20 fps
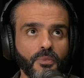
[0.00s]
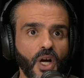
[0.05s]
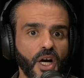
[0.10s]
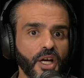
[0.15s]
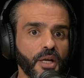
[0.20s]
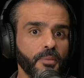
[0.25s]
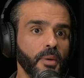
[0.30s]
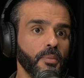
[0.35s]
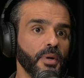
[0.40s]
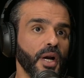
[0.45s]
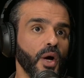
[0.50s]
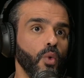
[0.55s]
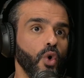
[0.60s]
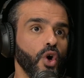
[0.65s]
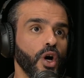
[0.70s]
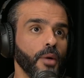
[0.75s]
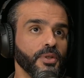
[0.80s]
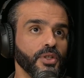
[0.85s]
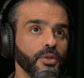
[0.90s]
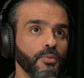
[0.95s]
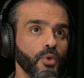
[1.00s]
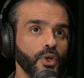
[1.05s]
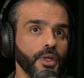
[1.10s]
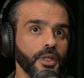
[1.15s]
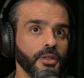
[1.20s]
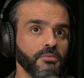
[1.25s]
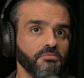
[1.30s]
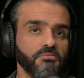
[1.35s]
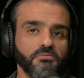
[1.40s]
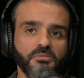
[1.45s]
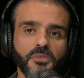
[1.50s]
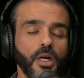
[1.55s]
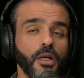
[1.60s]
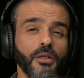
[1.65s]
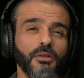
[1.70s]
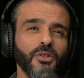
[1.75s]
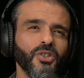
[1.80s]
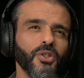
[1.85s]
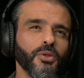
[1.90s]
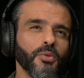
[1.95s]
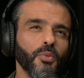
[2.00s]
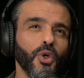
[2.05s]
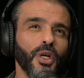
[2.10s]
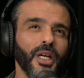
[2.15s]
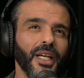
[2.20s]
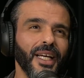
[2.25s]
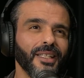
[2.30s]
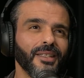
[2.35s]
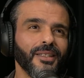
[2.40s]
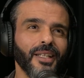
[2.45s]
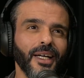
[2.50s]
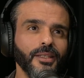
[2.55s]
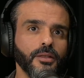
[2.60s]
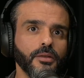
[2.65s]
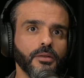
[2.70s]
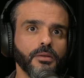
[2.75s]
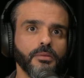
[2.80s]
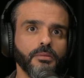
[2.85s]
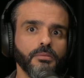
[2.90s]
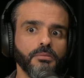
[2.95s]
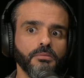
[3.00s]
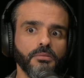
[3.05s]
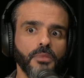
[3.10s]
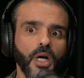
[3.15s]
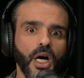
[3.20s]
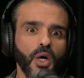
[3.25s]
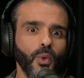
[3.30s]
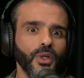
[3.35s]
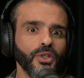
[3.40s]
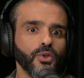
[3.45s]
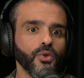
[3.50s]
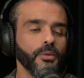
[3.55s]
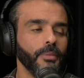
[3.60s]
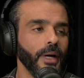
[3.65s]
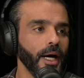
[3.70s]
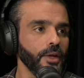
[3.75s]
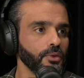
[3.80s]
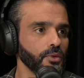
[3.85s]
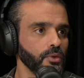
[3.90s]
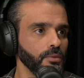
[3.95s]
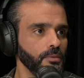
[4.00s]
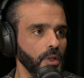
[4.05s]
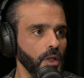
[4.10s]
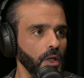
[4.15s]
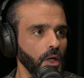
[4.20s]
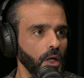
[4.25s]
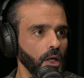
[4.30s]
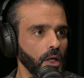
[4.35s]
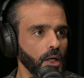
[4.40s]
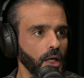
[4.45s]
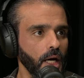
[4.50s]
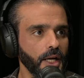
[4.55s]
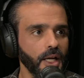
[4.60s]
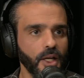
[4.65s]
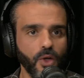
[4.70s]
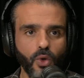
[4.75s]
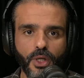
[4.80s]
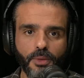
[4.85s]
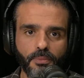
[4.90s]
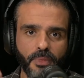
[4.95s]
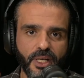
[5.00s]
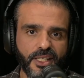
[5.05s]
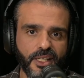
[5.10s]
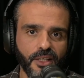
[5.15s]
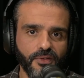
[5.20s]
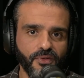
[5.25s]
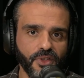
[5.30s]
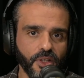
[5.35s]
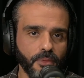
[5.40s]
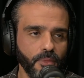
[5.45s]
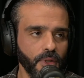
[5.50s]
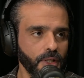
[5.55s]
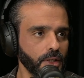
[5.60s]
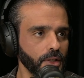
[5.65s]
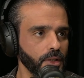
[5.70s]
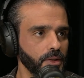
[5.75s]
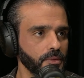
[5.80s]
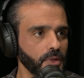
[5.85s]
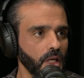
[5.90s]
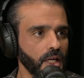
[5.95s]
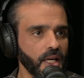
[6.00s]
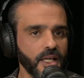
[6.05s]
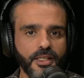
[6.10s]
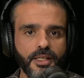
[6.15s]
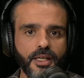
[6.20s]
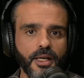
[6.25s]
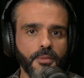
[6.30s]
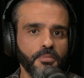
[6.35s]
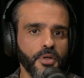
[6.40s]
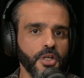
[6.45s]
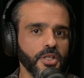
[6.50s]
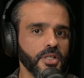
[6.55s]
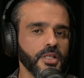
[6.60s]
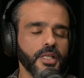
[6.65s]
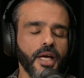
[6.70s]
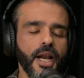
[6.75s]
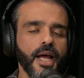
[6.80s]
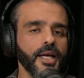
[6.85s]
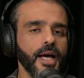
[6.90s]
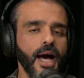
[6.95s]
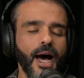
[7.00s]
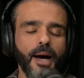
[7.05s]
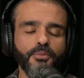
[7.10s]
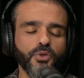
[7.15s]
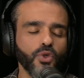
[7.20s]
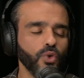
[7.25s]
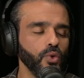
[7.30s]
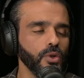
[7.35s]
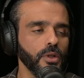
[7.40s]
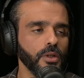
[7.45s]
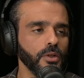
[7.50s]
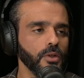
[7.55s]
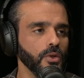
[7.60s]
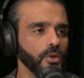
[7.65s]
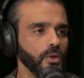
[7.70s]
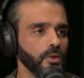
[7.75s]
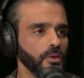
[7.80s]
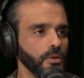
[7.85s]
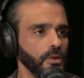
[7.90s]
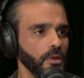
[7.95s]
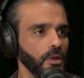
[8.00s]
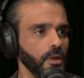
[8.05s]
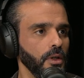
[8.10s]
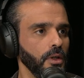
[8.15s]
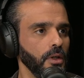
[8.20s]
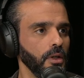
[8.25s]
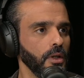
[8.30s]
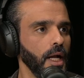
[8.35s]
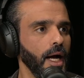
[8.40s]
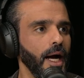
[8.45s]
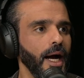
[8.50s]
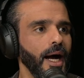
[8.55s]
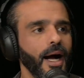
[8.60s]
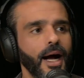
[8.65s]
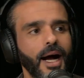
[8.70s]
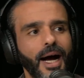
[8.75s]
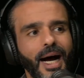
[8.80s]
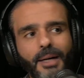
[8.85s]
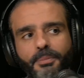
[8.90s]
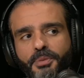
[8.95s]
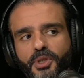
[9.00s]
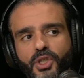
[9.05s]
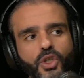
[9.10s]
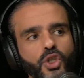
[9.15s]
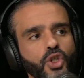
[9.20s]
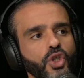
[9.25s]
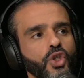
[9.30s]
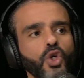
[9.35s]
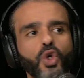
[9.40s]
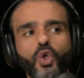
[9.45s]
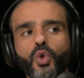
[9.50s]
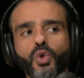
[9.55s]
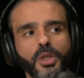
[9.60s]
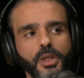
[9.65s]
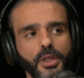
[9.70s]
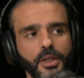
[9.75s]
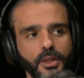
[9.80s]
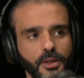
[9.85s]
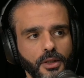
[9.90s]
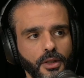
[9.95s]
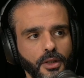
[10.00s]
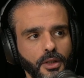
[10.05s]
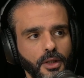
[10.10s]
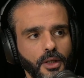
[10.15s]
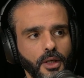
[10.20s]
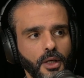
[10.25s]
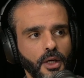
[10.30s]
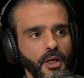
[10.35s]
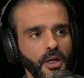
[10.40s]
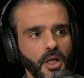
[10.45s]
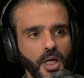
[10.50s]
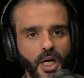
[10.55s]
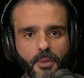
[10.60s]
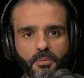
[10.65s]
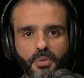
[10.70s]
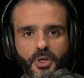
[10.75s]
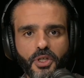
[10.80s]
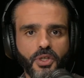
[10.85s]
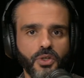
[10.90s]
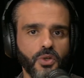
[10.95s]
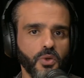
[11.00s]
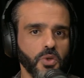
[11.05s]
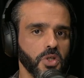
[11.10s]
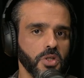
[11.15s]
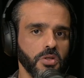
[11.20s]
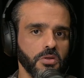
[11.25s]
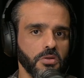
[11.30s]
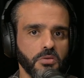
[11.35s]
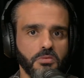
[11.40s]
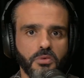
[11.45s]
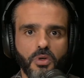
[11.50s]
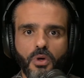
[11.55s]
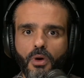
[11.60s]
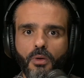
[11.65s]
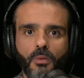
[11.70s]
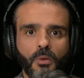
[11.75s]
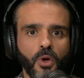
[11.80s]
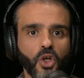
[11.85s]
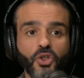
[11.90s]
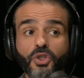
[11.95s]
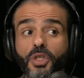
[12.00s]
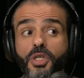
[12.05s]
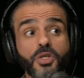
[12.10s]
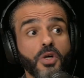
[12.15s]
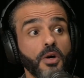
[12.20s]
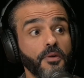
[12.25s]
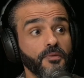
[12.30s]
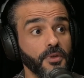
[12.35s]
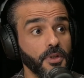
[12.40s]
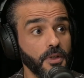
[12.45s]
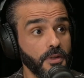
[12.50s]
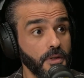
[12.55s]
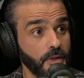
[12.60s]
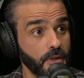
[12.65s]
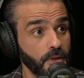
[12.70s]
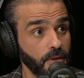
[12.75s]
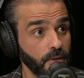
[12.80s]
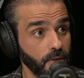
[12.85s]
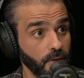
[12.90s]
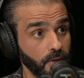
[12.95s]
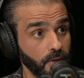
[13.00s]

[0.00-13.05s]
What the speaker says: I remember I woke up in the morning, not in the morning, late night, I went to the bathroom and I look at myself in the mirror and I see a person that I absolutely don't know. Absolutely. A person who's lost his confidence.